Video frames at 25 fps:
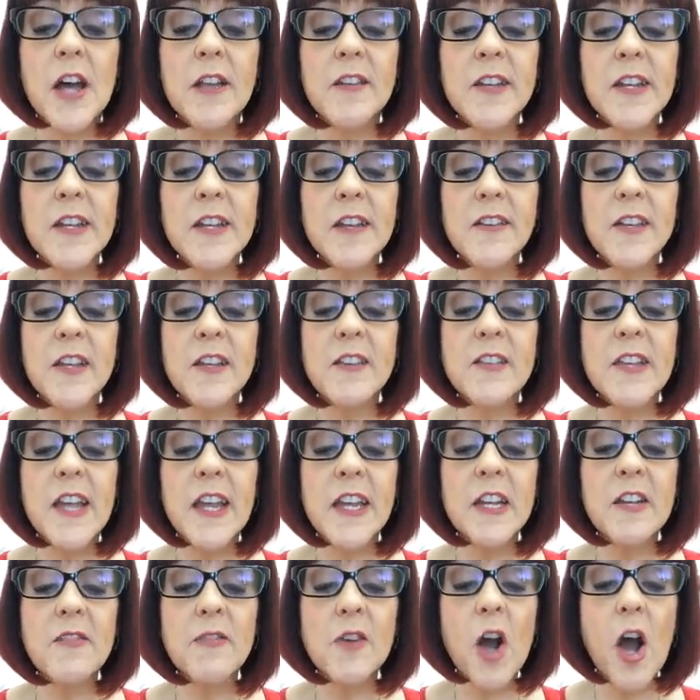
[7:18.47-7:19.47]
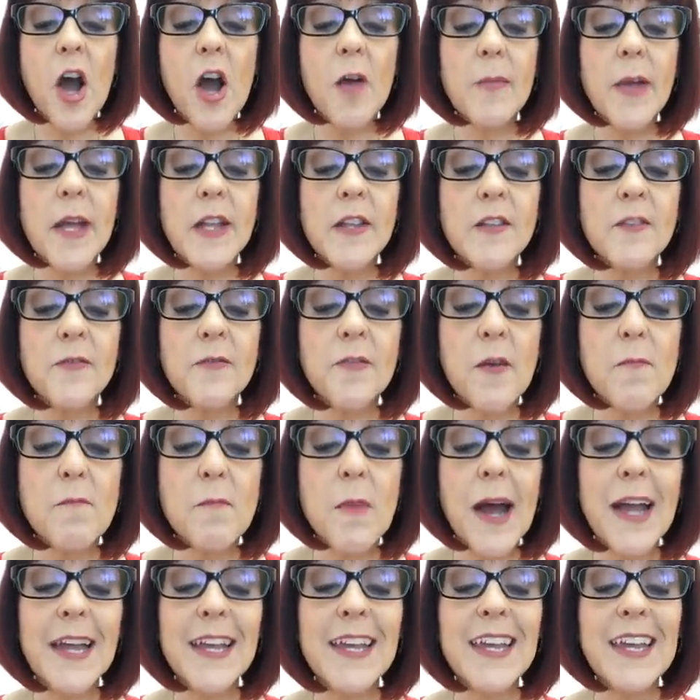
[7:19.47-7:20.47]
Cindy says, negative comments from
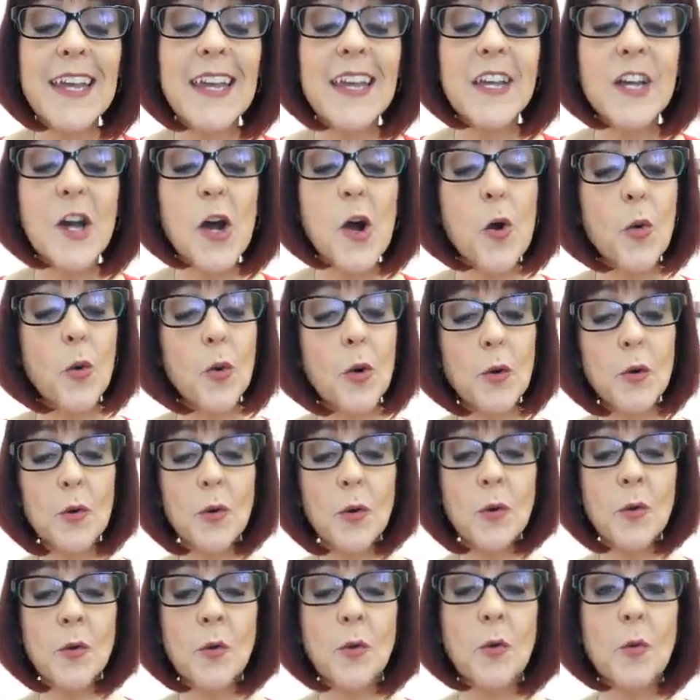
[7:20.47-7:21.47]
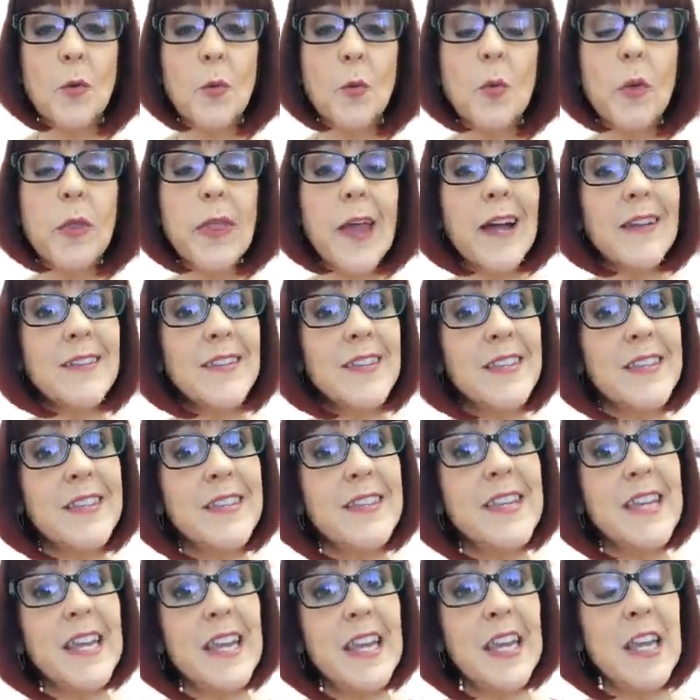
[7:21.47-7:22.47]
my ego. Ooh, well, that's
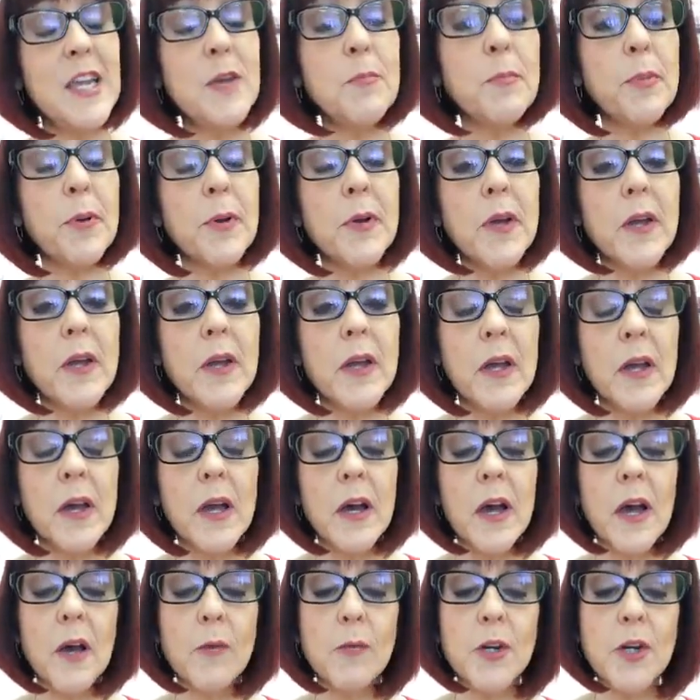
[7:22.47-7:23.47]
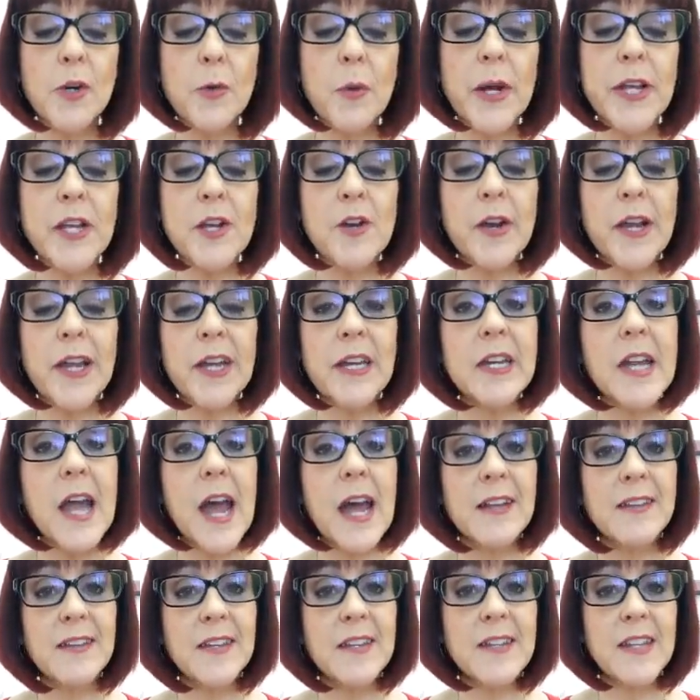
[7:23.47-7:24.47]
deep. I wonder what your id
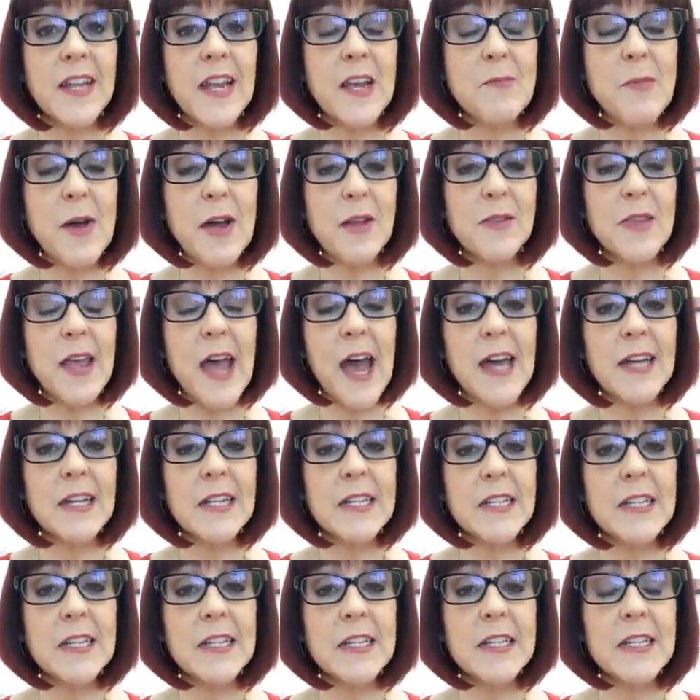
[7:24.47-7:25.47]
has to say about that.